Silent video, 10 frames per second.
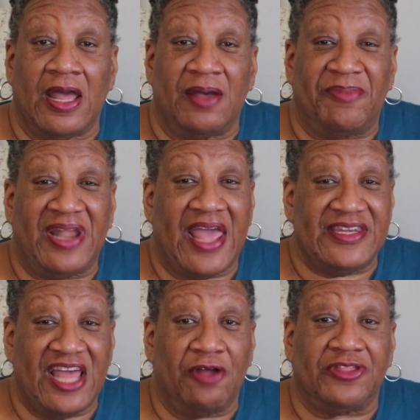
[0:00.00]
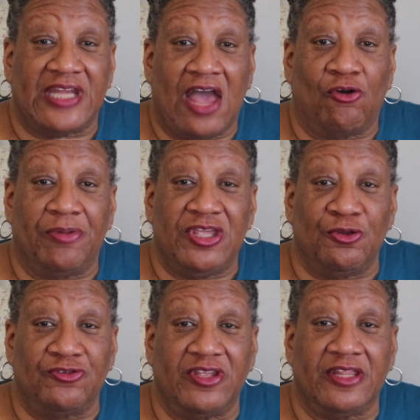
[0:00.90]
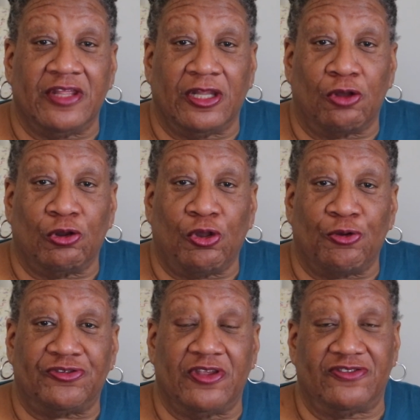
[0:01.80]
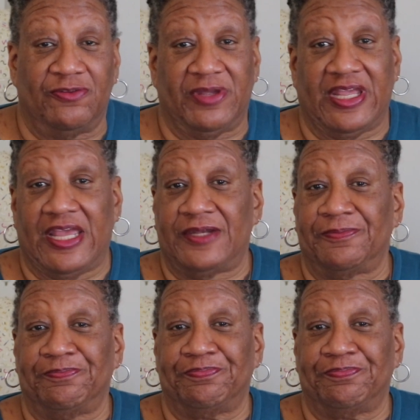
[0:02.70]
But I doubt that I'll be using the Lutterloh system again.